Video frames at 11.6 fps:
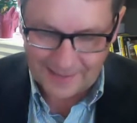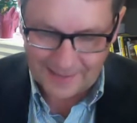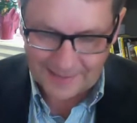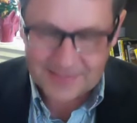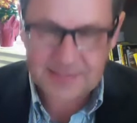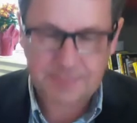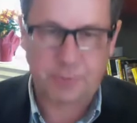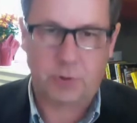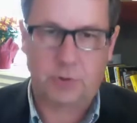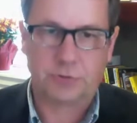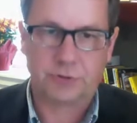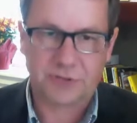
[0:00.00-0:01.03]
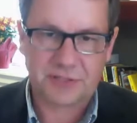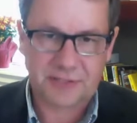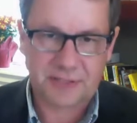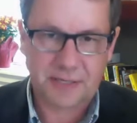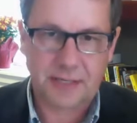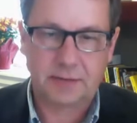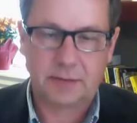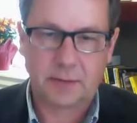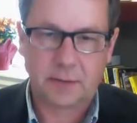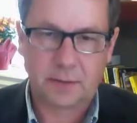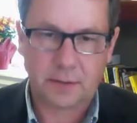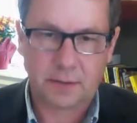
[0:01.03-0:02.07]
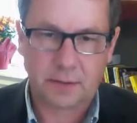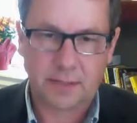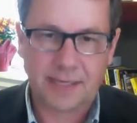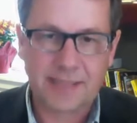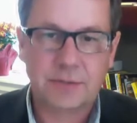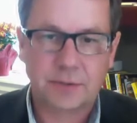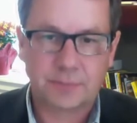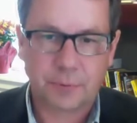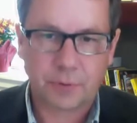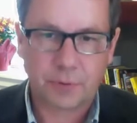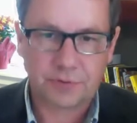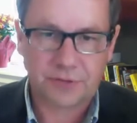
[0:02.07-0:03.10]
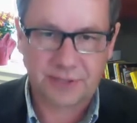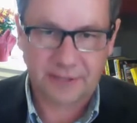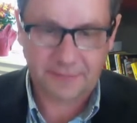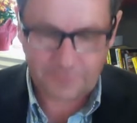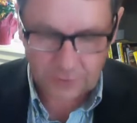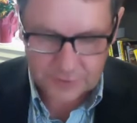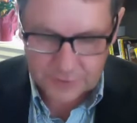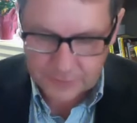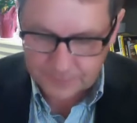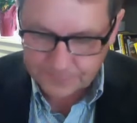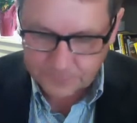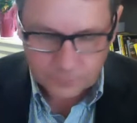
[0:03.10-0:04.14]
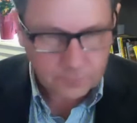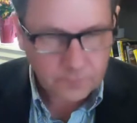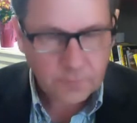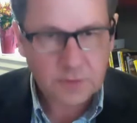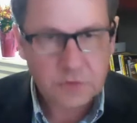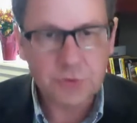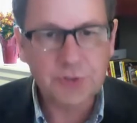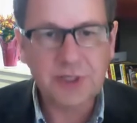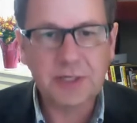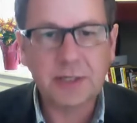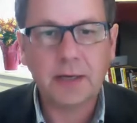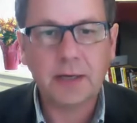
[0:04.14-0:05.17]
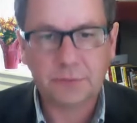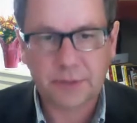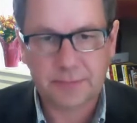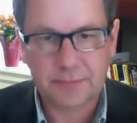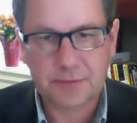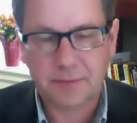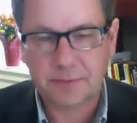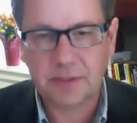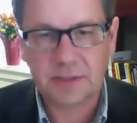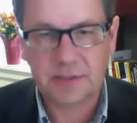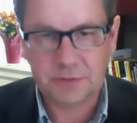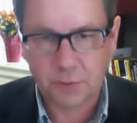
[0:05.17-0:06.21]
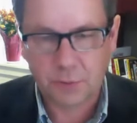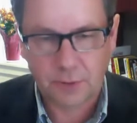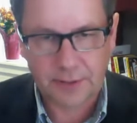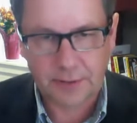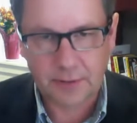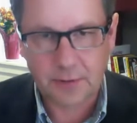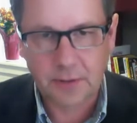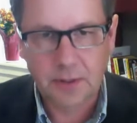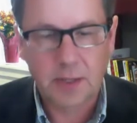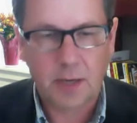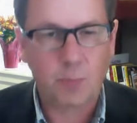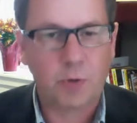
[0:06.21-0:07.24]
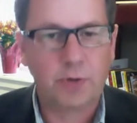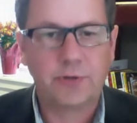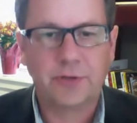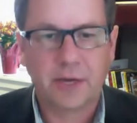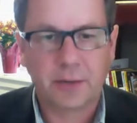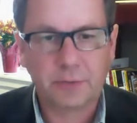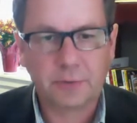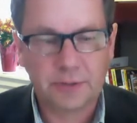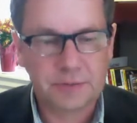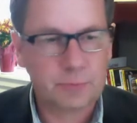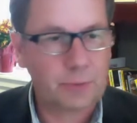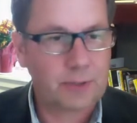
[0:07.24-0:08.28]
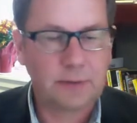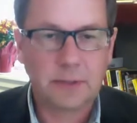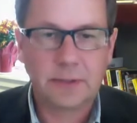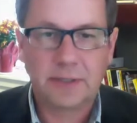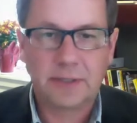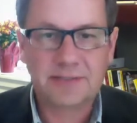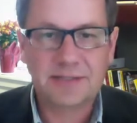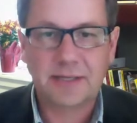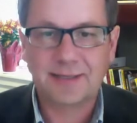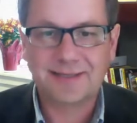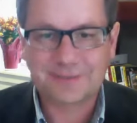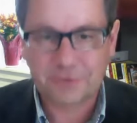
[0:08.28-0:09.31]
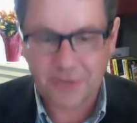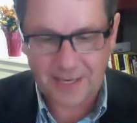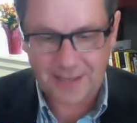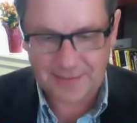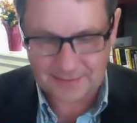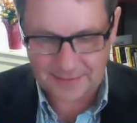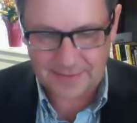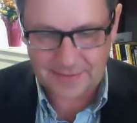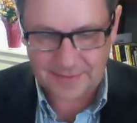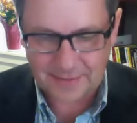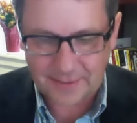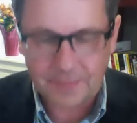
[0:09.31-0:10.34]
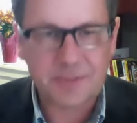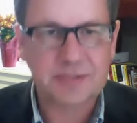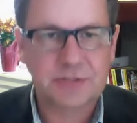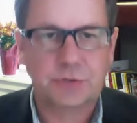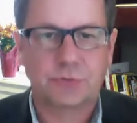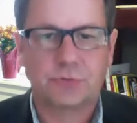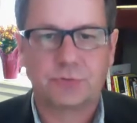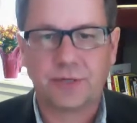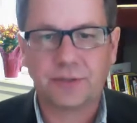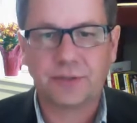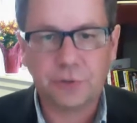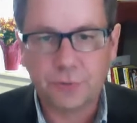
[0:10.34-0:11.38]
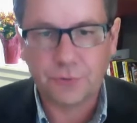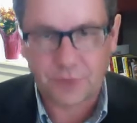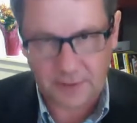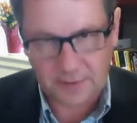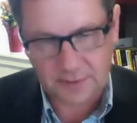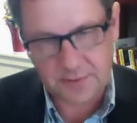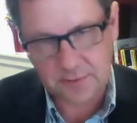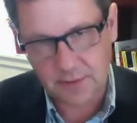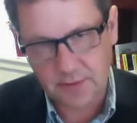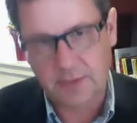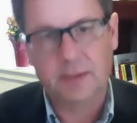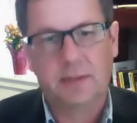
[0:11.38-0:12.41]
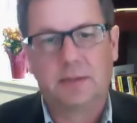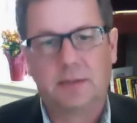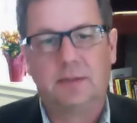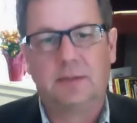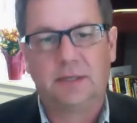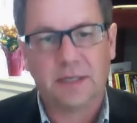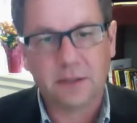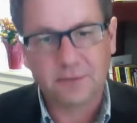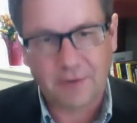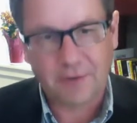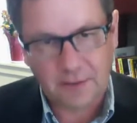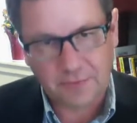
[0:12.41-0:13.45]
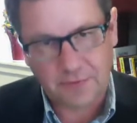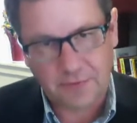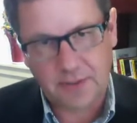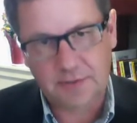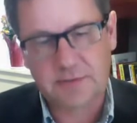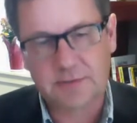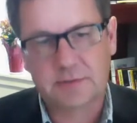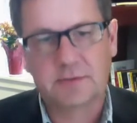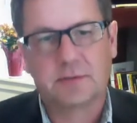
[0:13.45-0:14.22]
this approach, design as an approach, delivers unique outcomes. I mean, that's the whole idea. And what are the outcomes? Well, it's that it can help us to create new things, innovative things,